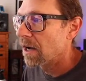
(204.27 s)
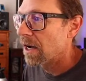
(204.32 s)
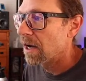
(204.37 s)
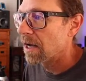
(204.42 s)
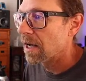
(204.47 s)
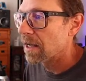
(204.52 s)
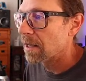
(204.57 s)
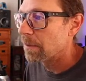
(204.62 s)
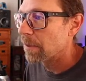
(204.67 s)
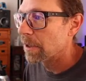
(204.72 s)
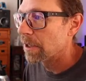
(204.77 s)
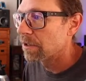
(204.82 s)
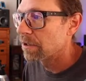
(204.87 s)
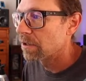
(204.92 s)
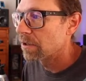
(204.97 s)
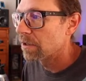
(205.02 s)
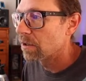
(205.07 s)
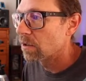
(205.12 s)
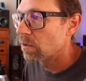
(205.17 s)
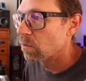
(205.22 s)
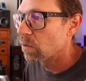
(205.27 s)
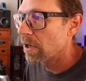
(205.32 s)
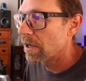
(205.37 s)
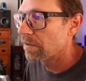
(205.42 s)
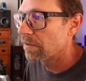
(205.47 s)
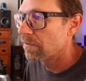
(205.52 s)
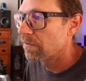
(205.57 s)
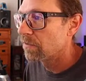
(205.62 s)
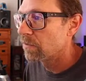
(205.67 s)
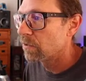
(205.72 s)
I'm under the
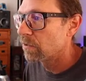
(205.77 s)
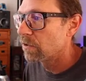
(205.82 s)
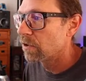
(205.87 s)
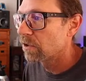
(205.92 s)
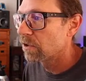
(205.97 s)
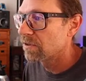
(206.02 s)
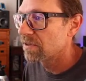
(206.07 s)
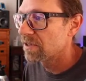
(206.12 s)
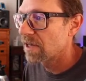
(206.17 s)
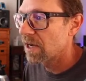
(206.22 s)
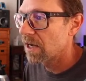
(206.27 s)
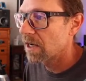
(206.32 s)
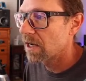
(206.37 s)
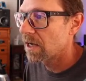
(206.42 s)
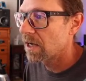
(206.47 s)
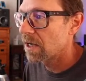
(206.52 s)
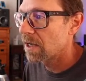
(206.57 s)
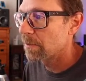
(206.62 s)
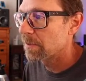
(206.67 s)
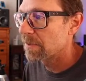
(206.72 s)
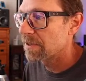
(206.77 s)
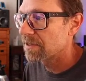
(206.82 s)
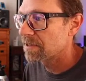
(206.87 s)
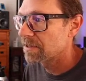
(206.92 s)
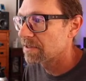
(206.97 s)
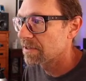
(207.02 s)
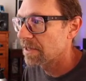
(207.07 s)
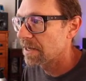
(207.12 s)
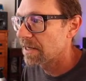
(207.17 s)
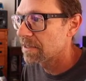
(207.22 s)
wildfoodgirl.com
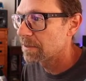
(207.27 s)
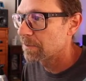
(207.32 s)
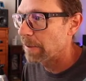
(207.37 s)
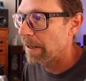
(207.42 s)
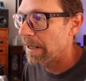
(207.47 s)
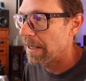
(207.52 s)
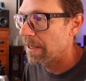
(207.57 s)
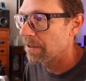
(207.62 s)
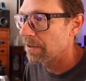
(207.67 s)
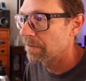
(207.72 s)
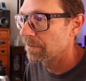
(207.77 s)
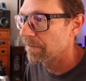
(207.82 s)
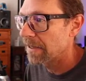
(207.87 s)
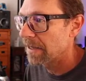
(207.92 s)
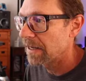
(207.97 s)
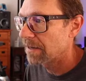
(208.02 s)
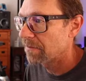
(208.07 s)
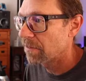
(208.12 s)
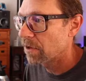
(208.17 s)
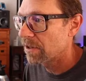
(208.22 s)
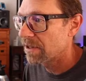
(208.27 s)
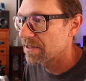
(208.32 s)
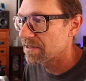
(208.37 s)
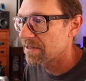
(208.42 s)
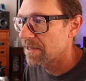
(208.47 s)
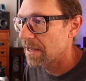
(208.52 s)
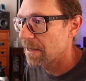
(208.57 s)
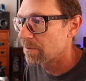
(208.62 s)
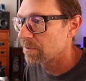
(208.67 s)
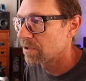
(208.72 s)
settings panel, and I have all these
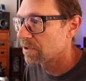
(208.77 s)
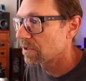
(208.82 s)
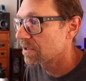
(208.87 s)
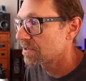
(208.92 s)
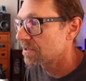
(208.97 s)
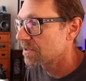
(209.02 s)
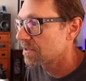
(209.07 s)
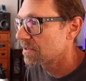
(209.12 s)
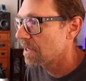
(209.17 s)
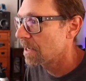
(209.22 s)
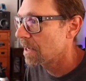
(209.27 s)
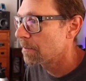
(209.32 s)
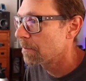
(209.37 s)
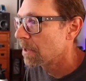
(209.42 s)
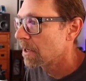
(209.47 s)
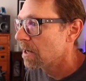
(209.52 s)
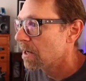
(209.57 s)
tabs across the top.